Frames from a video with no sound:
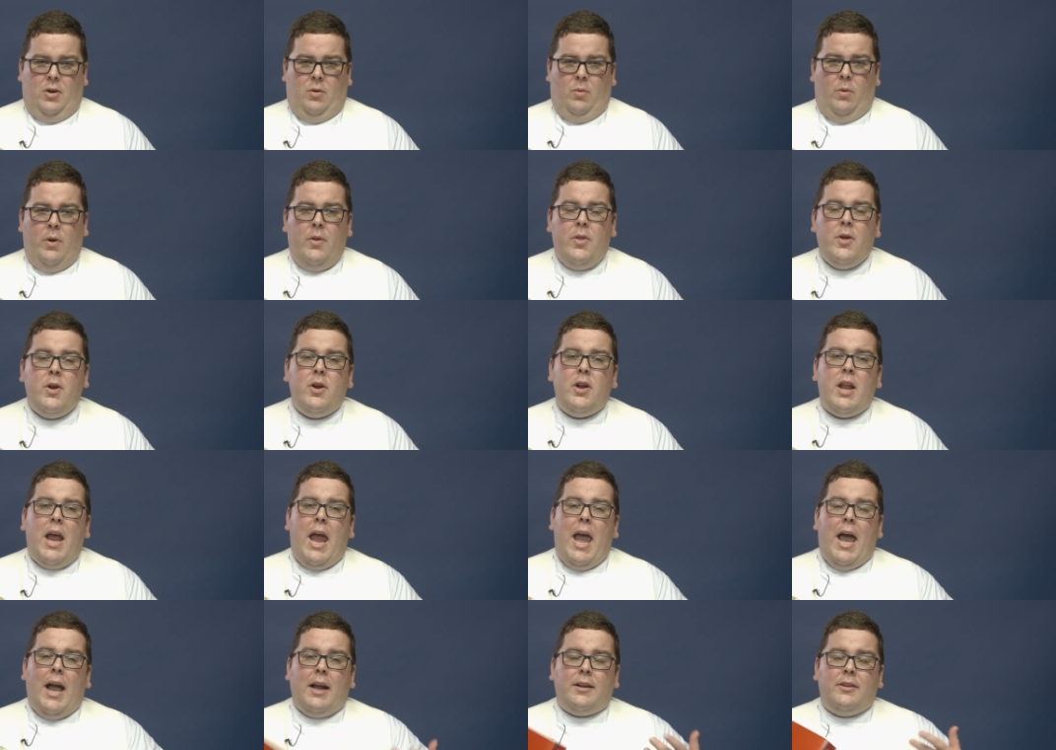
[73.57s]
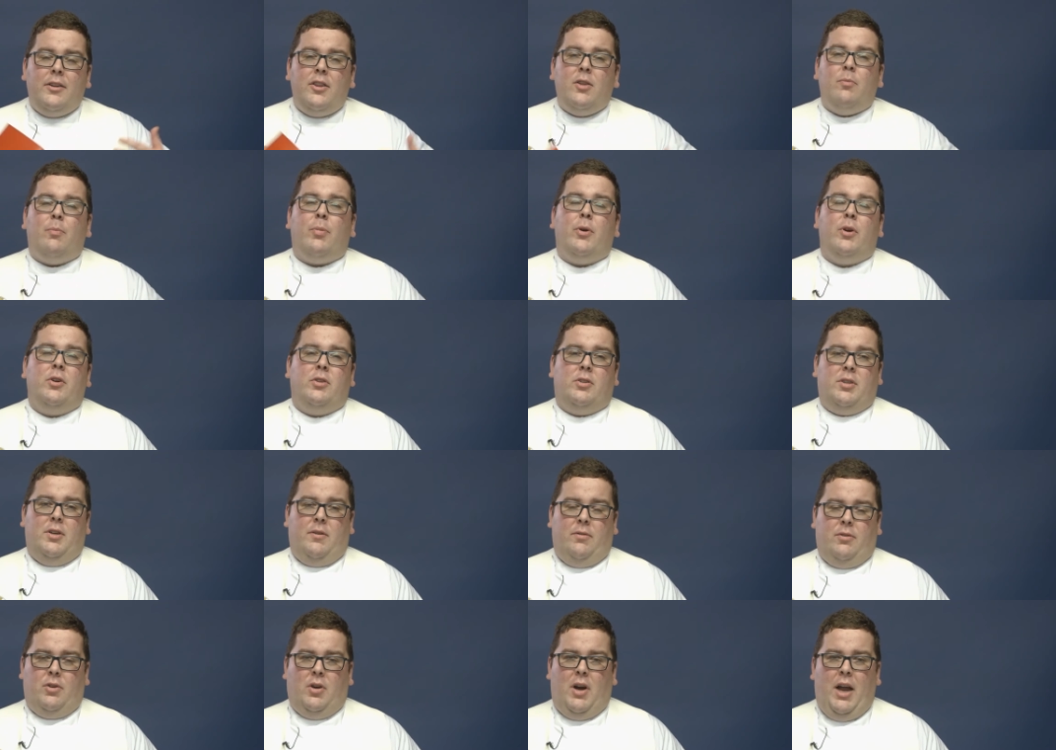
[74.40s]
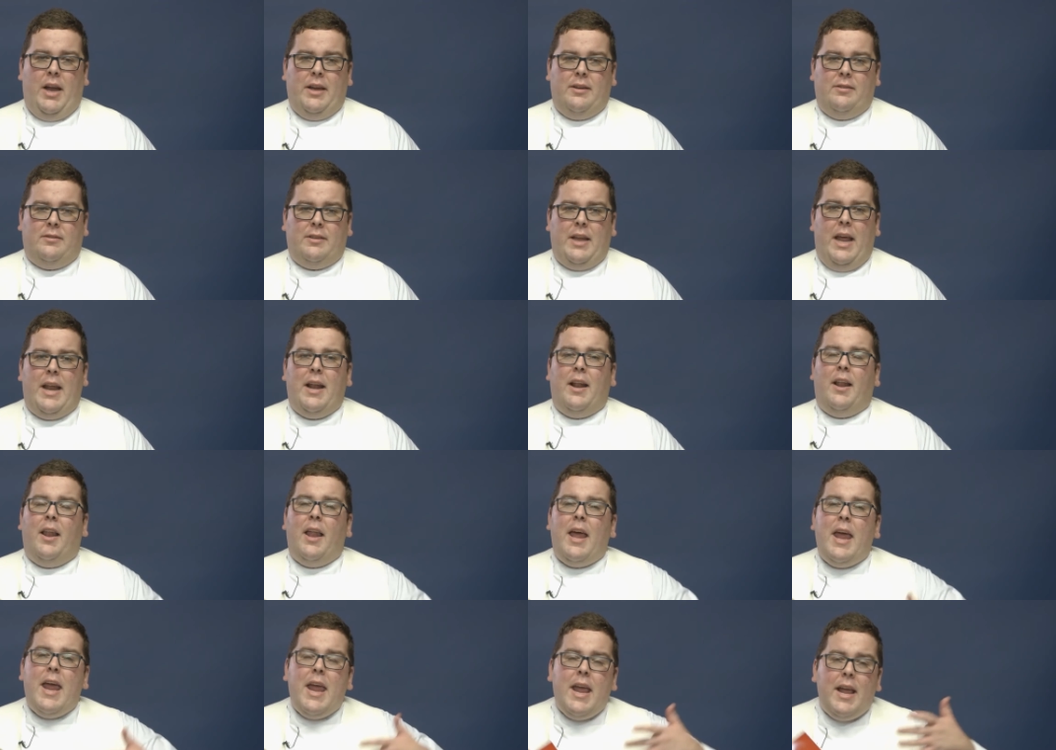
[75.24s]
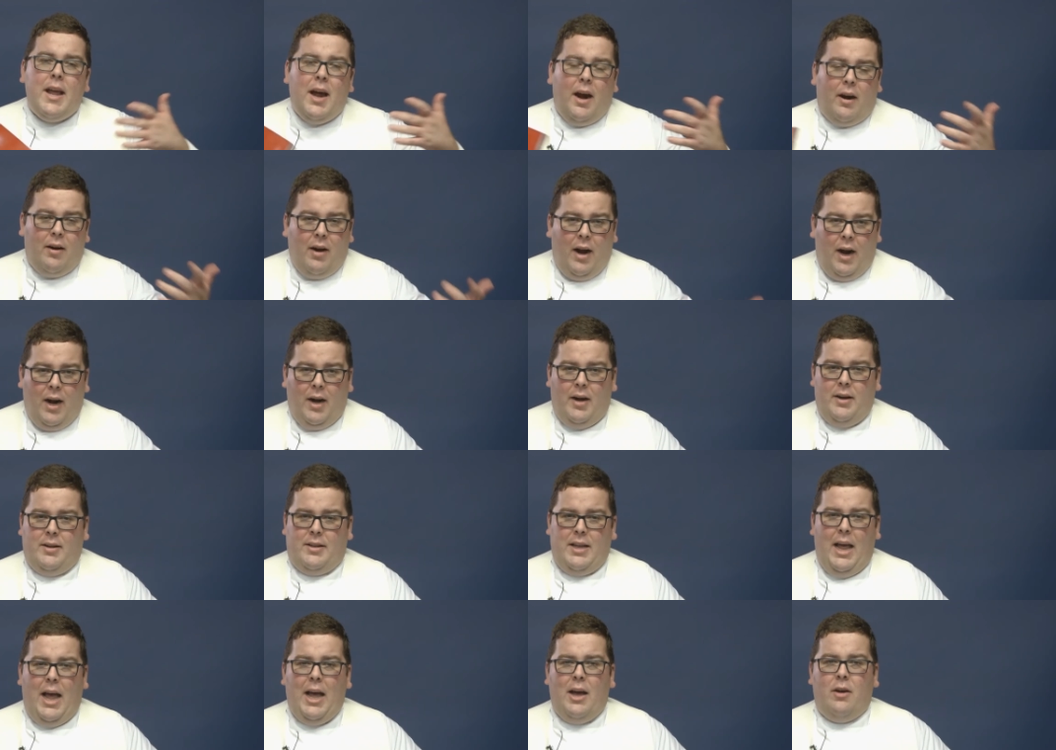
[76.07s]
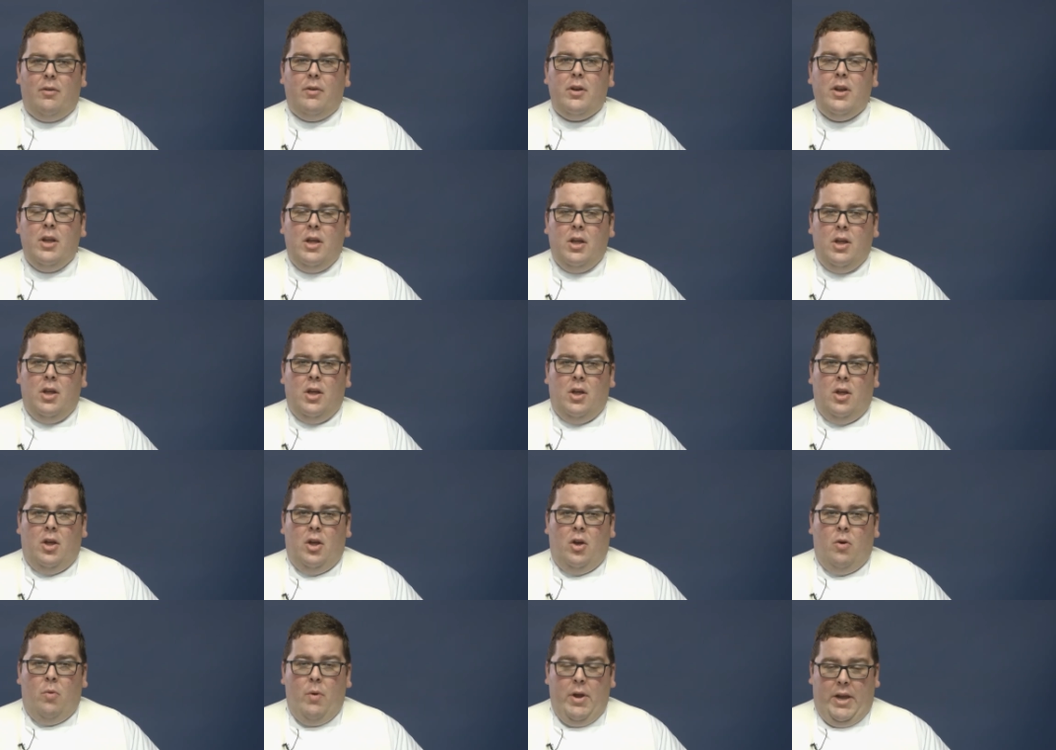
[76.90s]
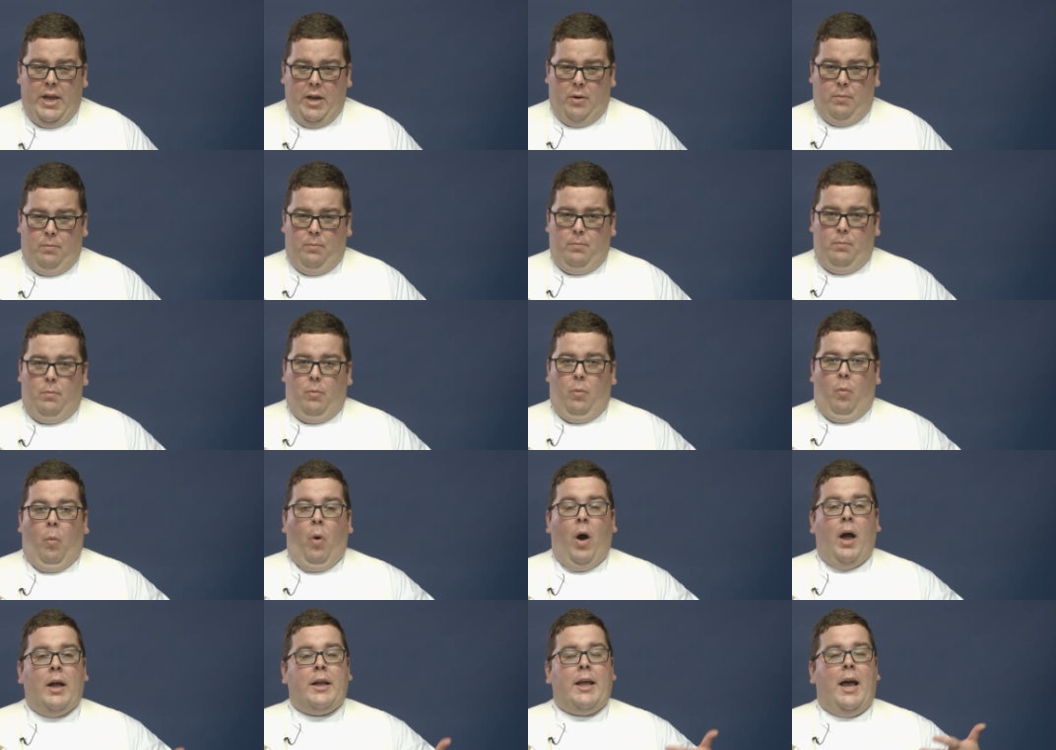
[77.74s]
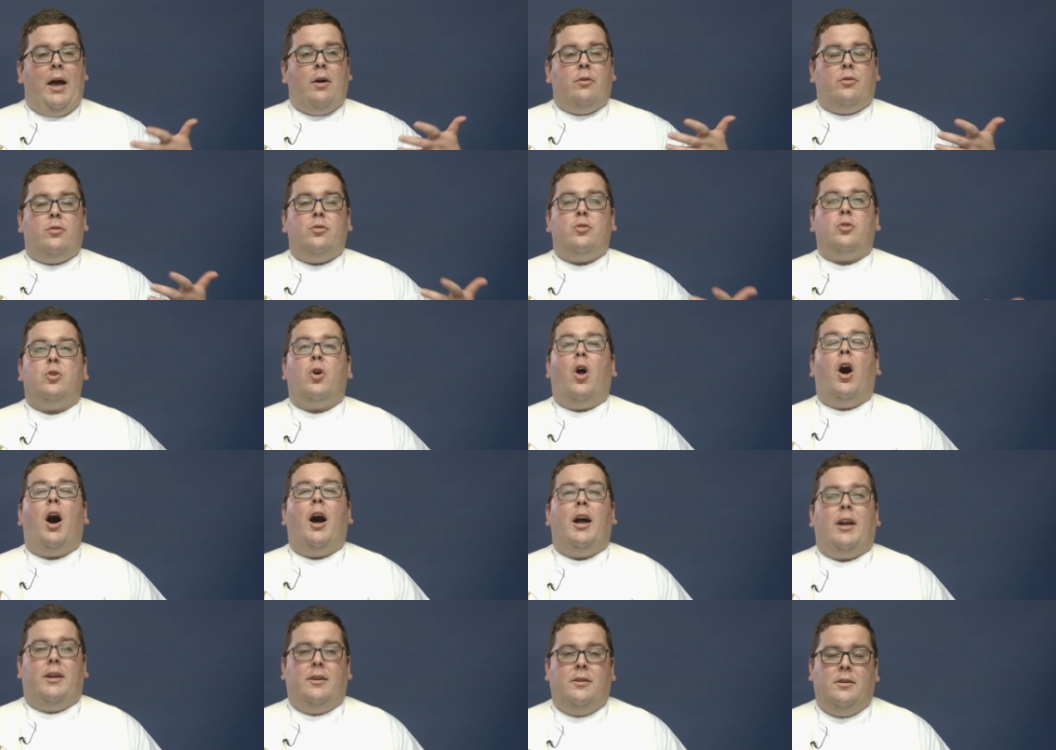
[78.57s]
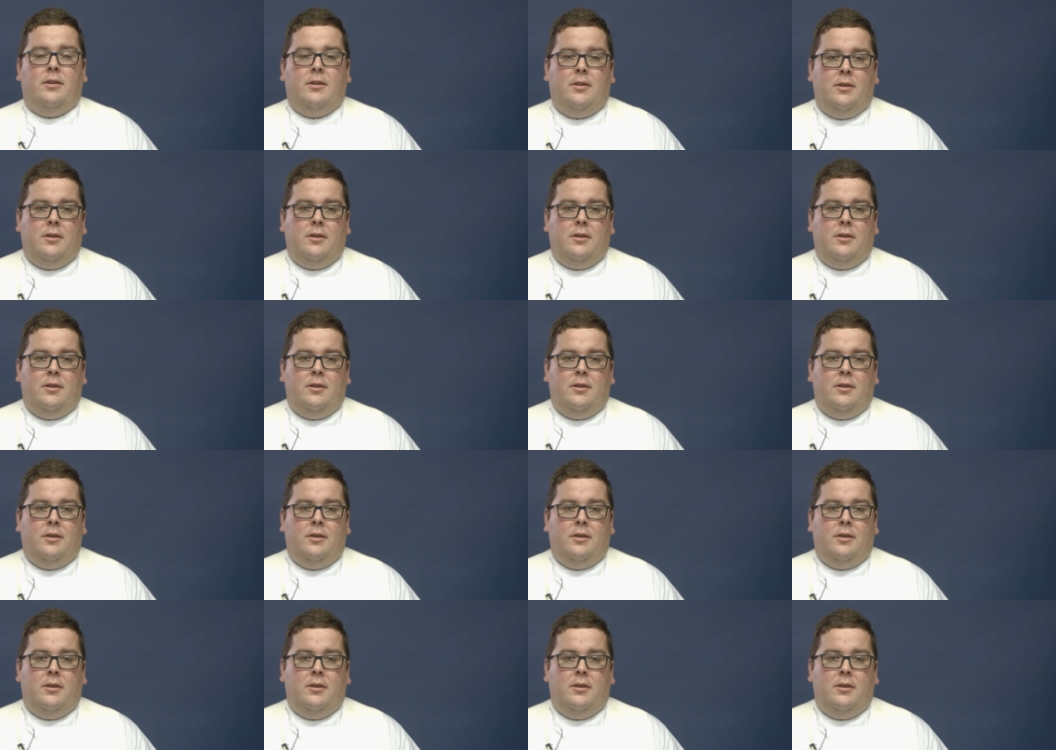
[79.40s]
We're there to act in the person of Christ. And laying our heart down, we can walk out strong